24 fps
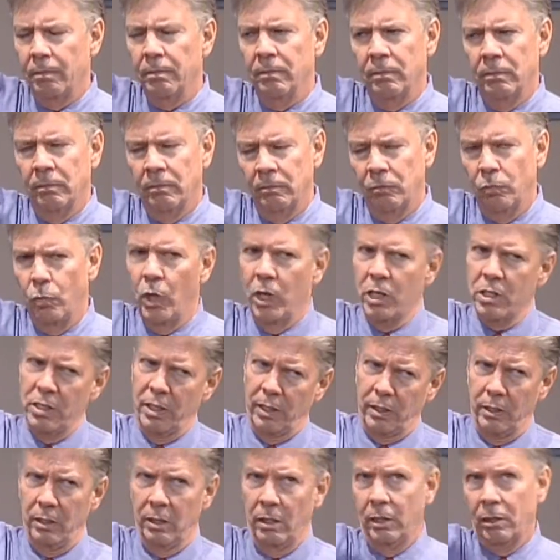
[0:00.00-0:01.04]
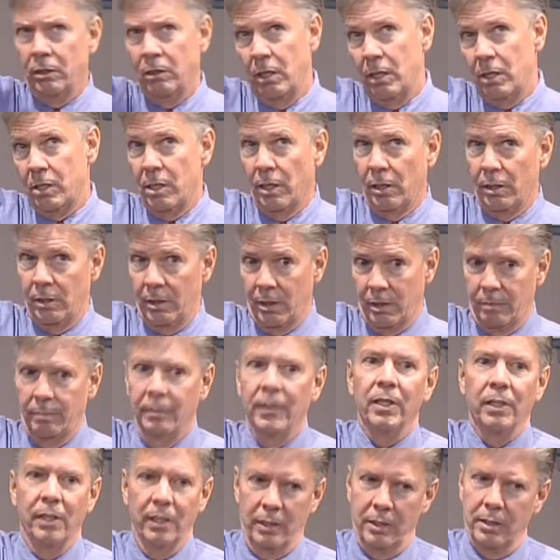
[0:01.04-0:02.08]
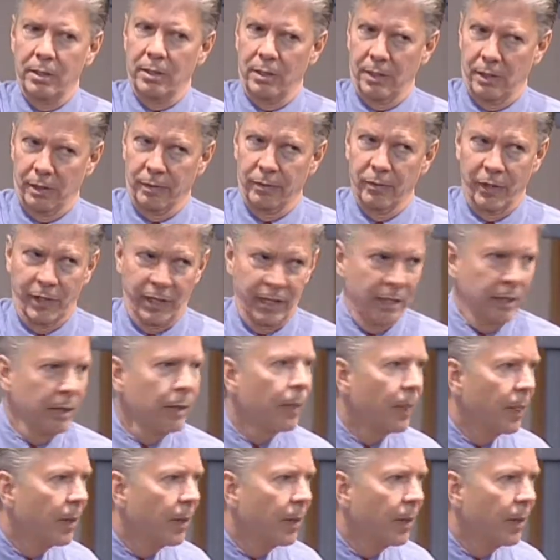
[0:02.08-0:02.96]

walks like a duck, talks like a duck, thinks a duck, right?